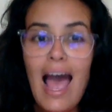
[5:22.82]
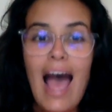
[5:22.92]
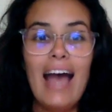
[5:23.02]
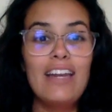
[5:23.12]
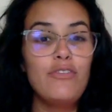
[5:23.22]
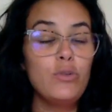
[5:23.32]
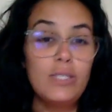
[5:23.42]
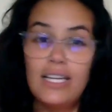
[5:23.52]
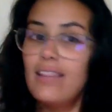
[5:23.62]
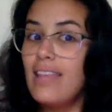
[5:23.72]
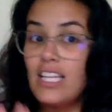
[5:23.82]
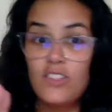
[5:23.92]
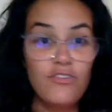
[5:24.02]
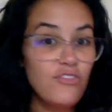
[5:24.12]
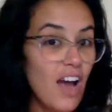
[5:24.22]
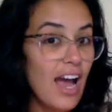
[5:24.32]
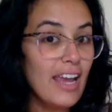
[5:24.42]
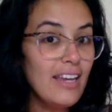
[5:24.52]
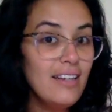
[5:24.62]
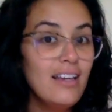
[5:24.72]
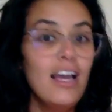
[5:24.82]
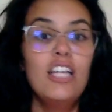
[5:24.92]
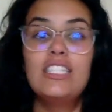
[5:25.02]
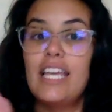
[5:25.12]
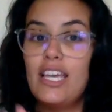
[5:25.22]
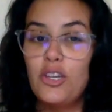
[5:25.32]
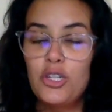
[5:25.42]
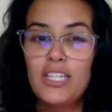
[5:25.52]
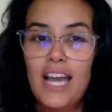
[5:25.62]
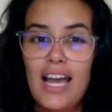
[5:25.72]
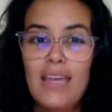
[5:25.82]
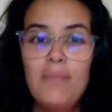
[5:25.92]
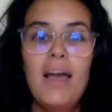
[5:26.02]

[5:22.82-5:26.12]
And if you didn't, that's fine. Take your time.